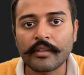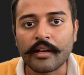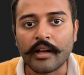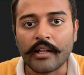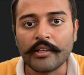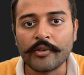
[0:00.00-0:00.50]

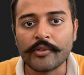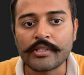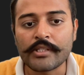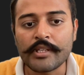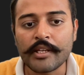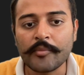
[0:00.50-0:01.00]
I'll use the
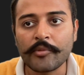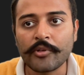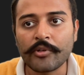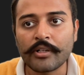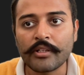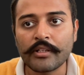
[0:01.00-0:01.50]
same
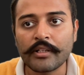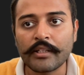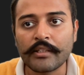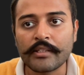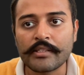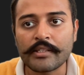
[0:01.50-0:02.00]
token, and
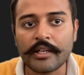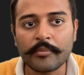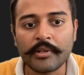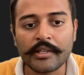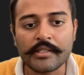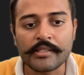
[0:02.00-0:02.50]
this time
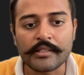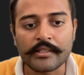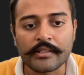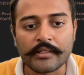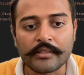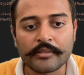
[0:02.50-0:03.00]
let's
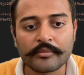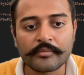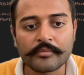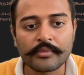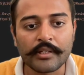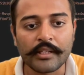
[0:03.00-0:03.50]
send it.
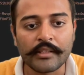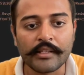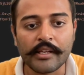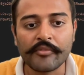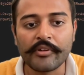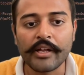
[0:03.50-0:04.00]
And
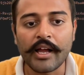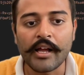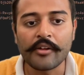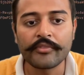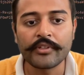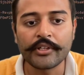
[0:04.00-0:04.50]
there we
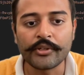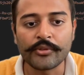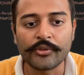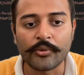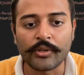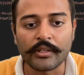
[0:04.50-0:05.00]
have the new
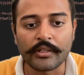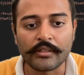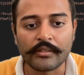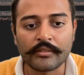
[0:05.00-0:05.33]
token.